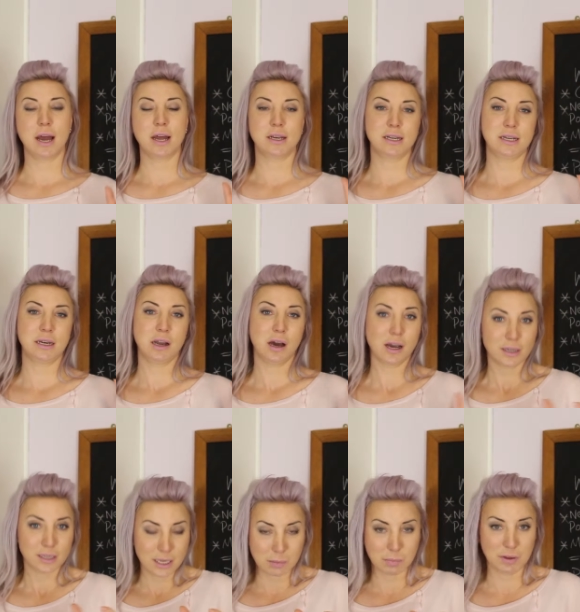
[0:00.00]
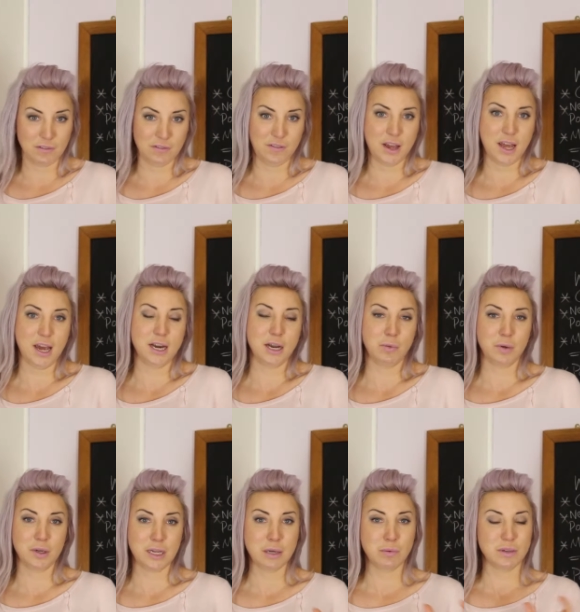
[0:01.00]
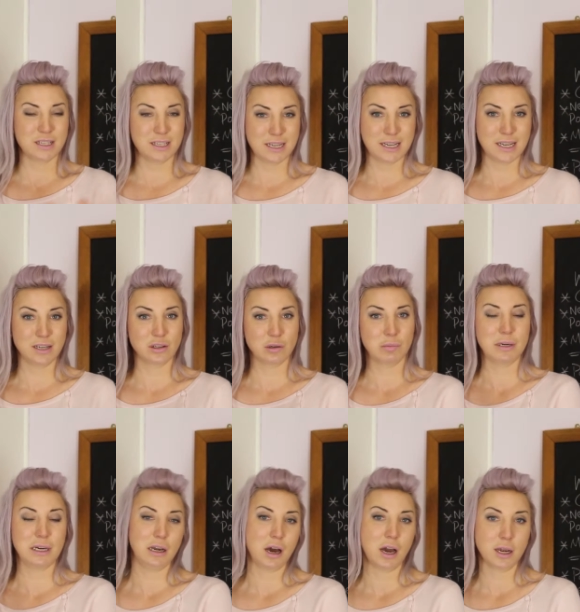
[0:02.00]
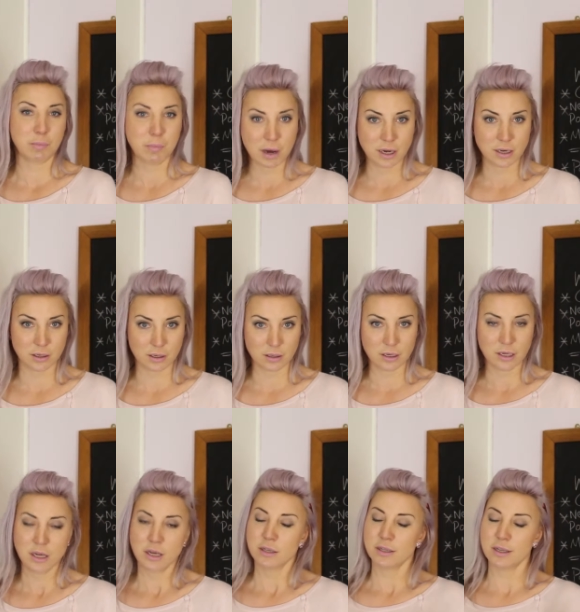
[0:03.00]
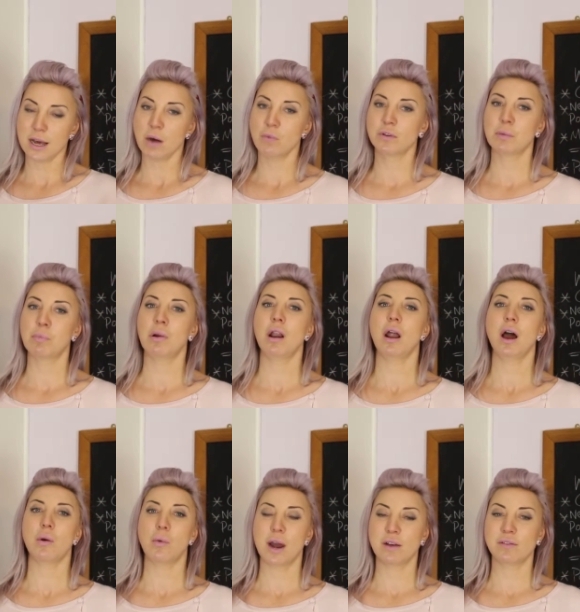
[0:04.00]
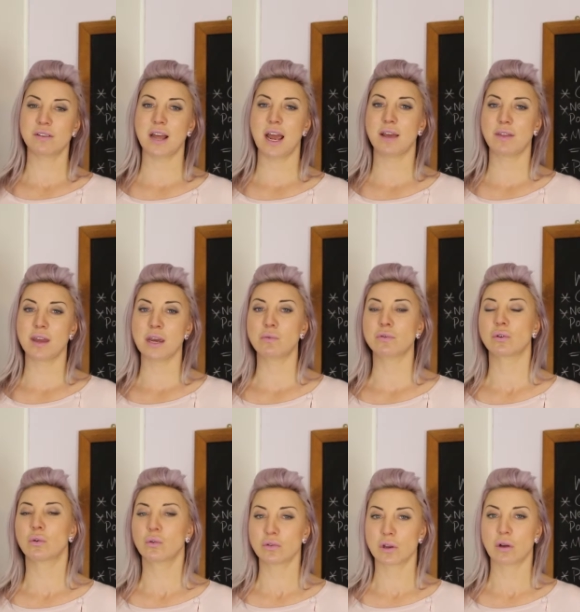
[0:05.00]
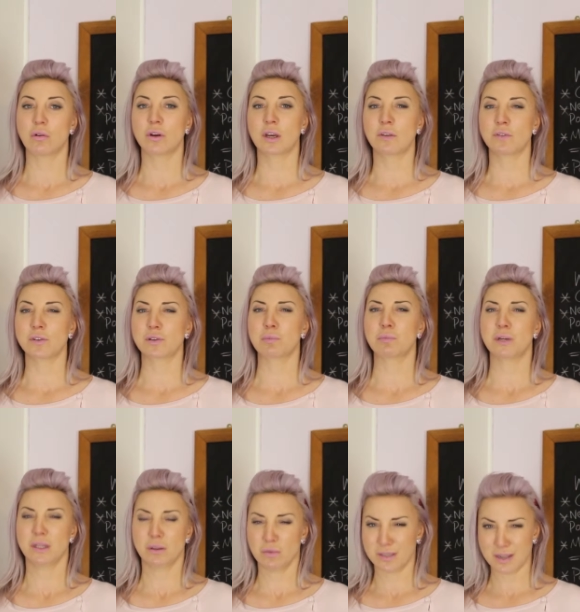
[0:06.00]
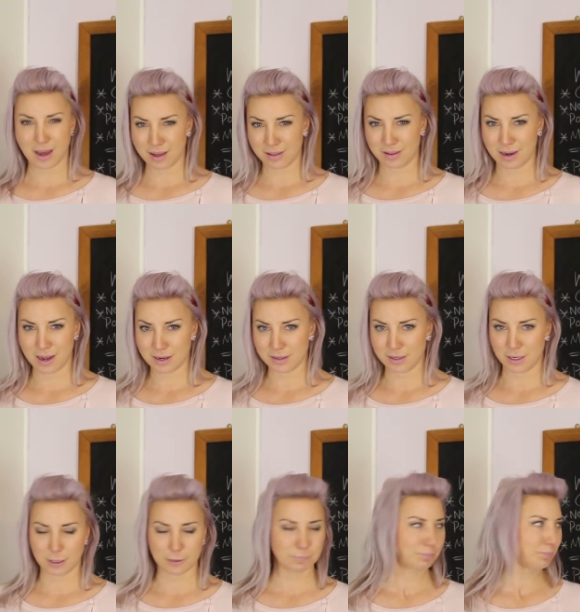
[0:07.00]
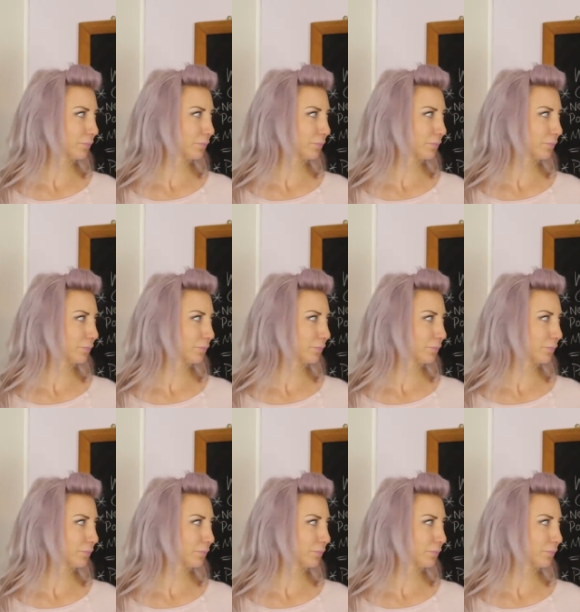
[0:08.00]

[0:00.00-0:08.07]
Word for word: and he liked keeping fit and he was seeking somebody like-minded. So that was a polite way of saying that he was also looking for somebody that was athletic.